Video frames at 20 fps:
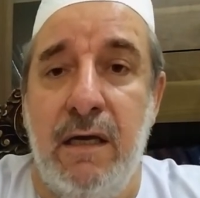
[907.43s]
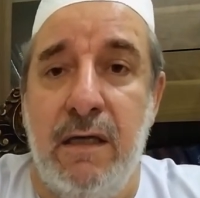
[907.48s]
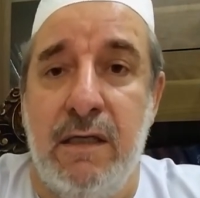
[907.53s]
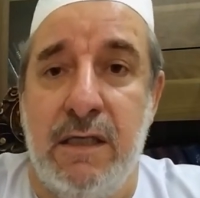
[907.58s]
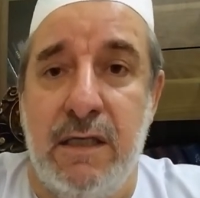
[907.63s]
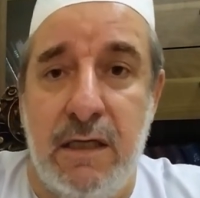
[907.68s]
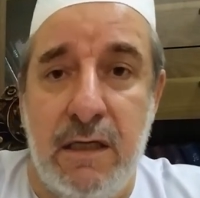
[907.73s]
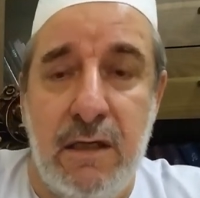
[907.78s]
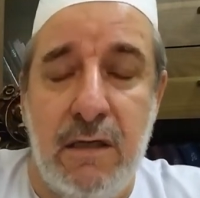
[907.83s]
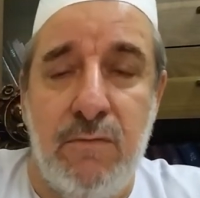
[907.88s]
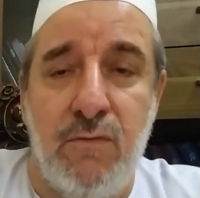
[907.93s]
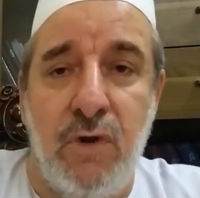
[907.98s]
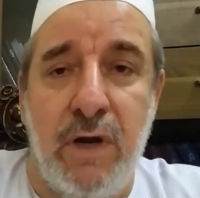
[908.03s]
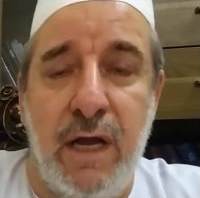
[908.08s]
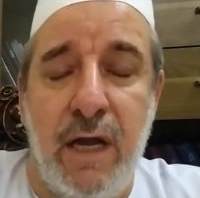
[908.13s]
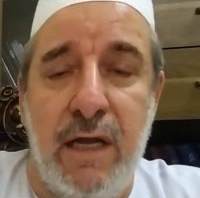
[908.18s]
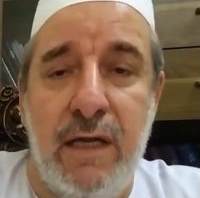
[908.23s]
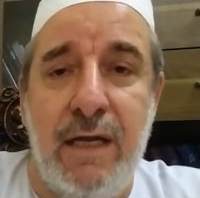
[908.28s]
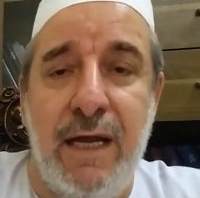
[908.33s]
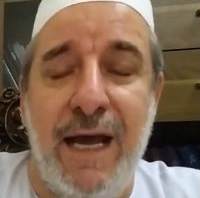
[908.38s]
single
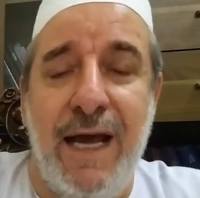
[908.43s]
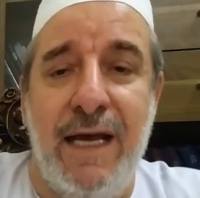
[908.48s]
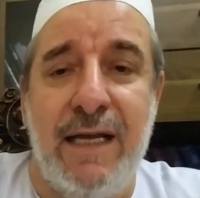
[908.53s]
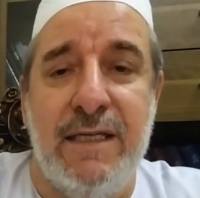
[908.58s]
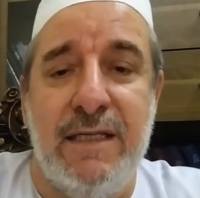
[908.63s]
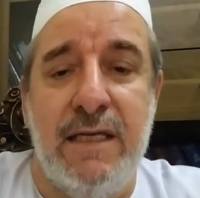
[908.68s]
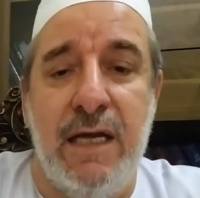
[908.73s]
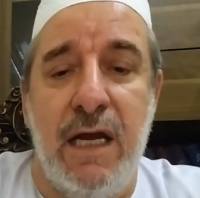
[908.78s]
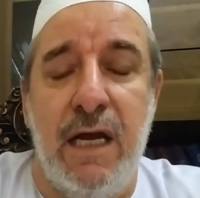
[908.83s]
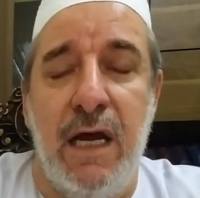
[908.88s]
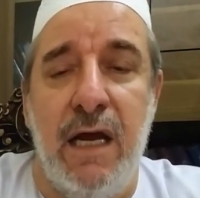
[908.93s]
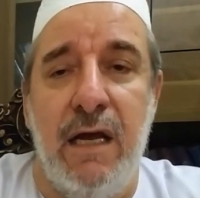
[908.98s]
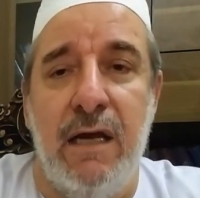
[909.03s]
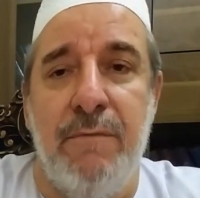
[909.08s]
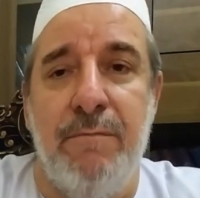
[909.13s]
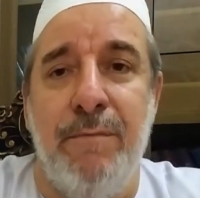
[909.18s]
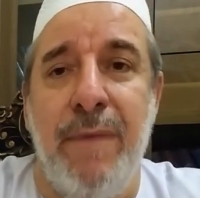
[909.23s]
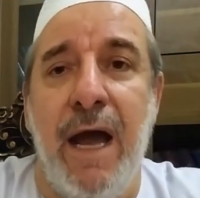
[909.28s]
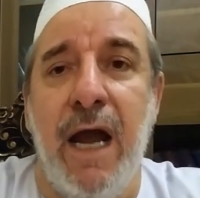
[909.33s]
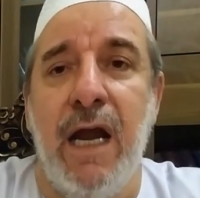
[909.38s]
monad as
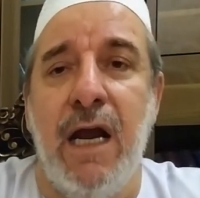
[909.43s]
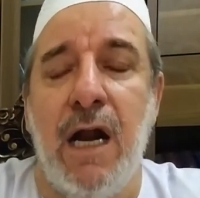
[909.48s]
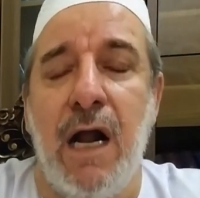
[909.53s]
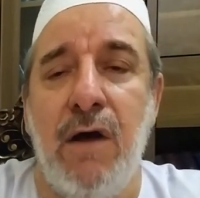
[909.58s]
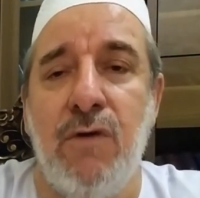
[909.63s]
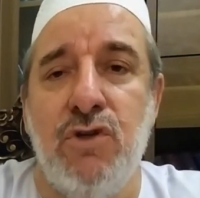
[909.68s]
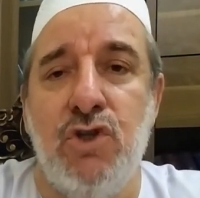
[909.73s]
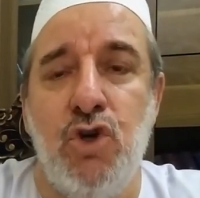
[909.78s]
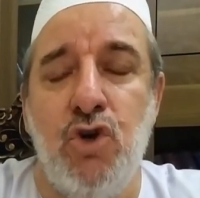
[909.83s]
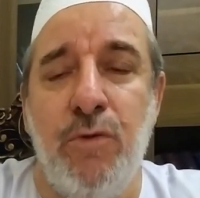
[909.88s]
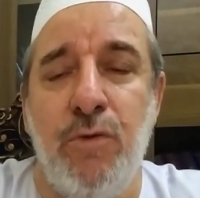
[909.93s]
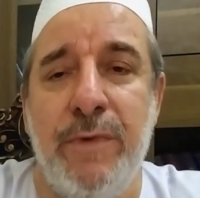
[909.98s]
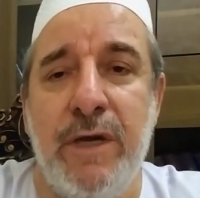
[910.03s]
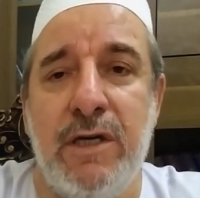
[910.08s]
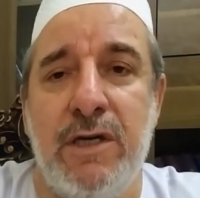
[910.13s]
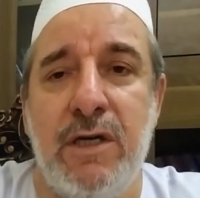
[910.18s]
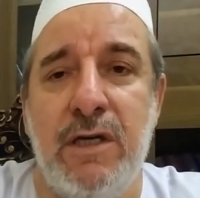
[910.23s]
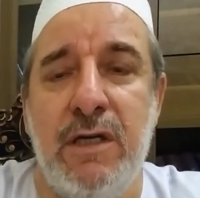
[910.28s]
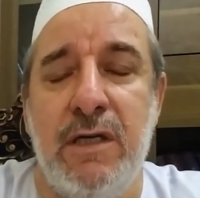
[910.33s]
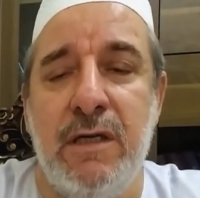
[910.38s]
a background
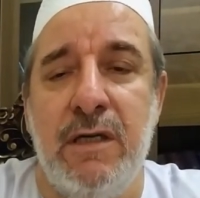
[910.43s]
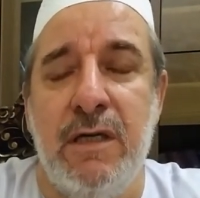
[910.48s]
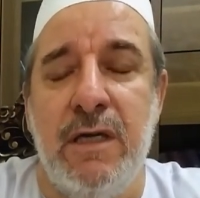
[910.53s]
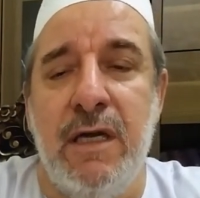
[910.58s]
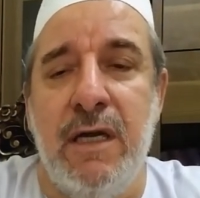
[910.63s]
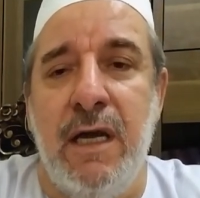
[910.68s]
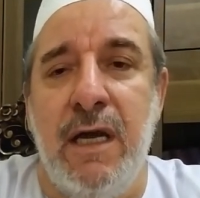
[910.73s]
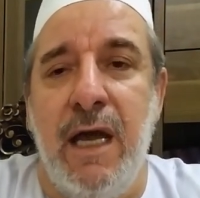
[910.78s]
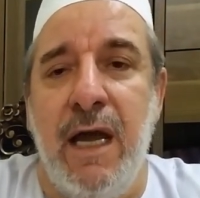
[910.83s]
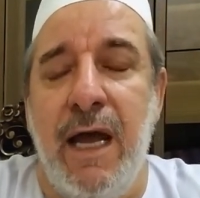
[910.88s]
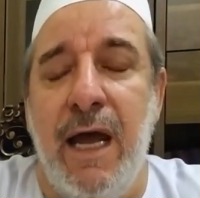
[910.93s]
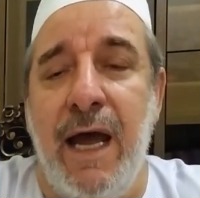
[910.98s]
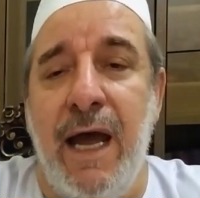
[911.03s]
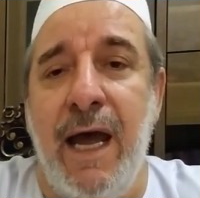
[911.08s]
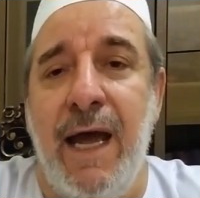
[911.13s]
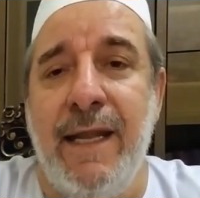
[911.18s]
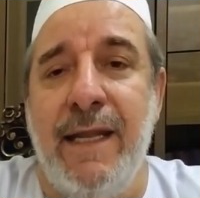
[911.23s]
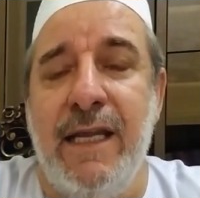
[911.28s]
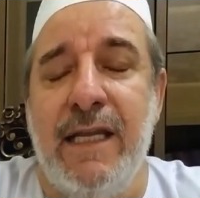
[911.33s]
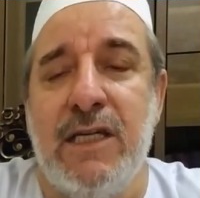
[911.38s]
geometry,
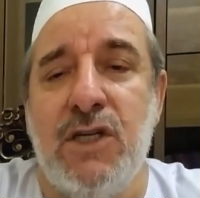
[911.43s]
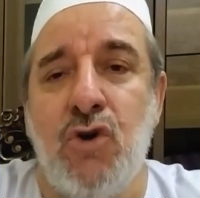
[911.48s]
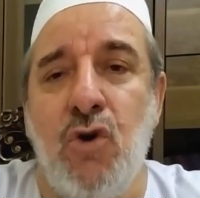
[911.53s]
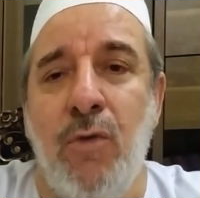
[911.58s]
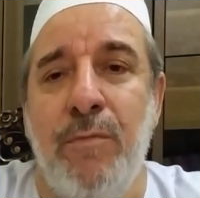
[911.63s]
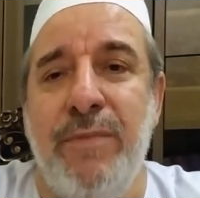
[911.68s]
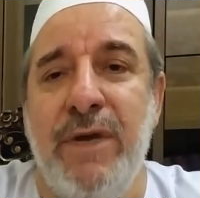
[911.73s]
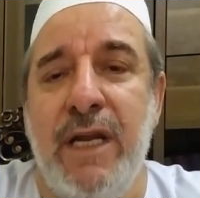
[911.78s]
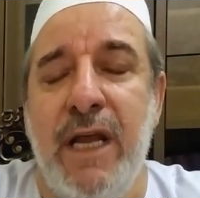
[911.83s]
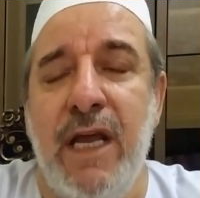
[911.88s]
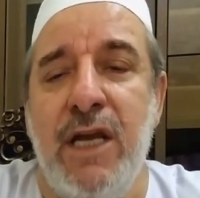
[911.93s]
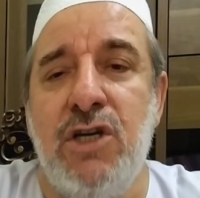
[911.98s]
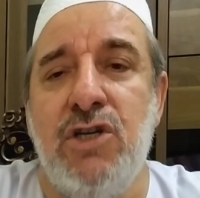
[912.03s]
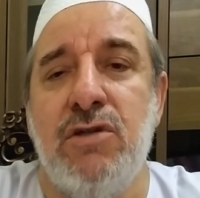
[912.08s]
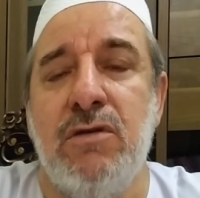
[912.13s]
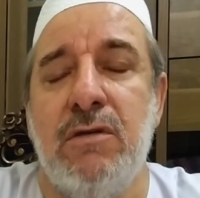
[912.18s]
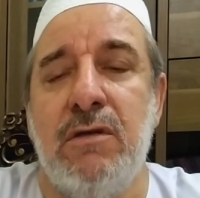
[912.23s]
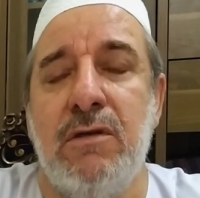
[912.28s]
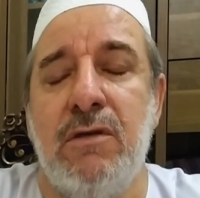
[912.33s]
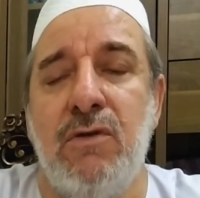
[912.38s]
and its
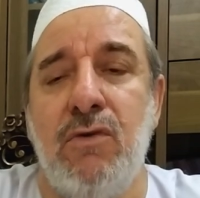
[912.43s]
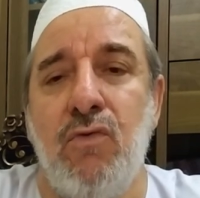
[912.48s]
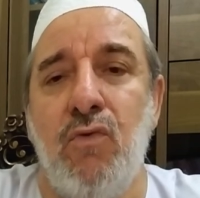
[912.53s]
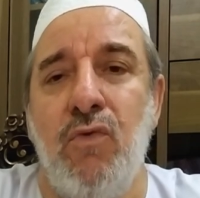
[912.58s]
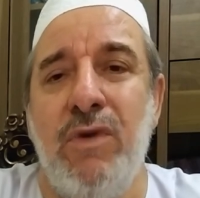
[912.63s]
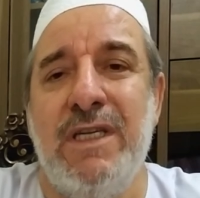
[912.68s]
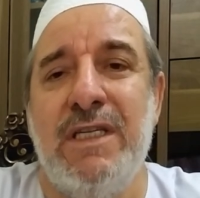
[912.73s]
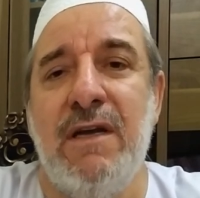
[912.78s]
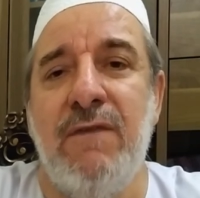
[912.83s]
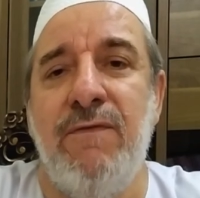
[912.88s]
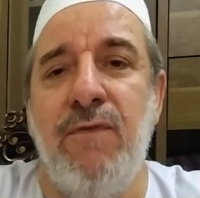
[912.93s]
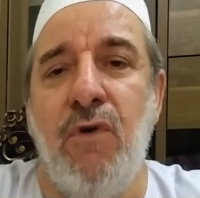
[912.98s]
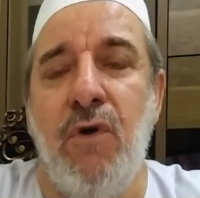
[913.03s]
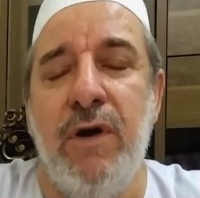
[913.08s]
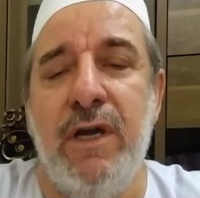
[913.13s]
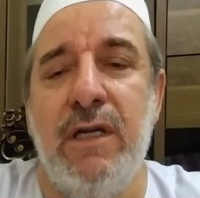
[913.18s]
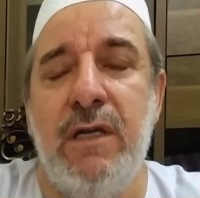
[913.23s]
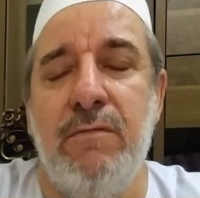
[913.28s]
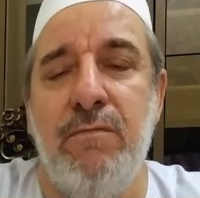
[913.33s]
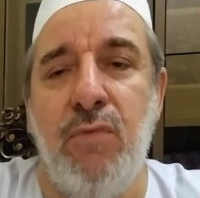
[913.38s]
combination with the
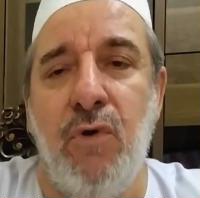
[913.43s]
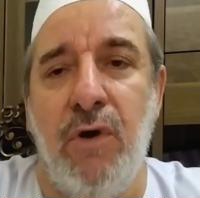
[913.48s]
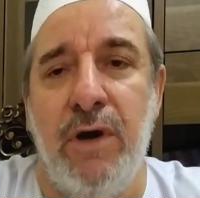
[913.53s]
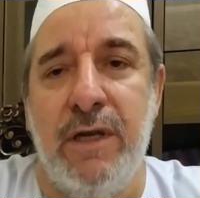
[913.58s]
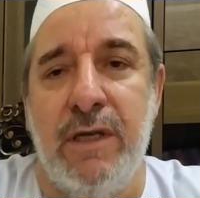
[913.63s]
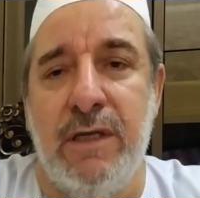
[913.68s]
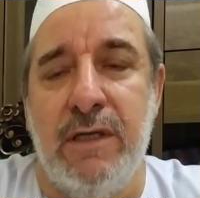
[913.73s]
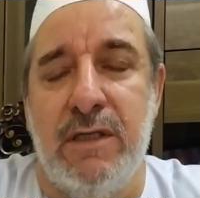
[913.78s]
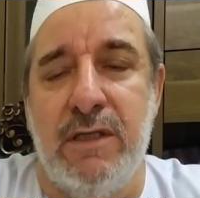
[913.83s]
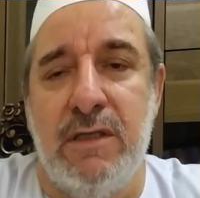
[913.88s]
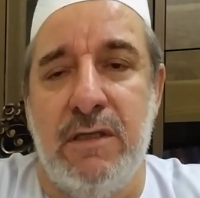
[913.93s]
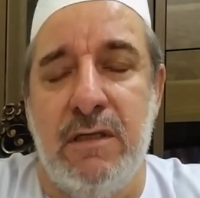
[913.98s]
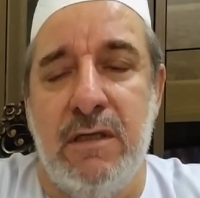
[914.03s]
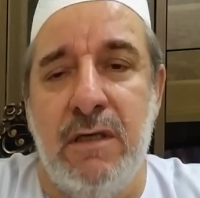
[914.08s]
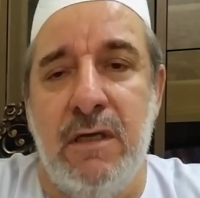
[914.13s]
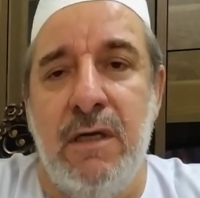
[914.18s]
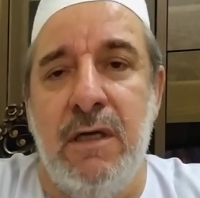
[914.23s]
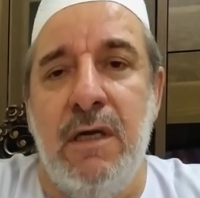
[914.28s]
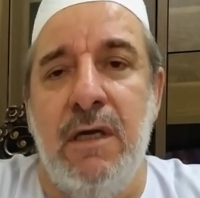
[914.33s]
void points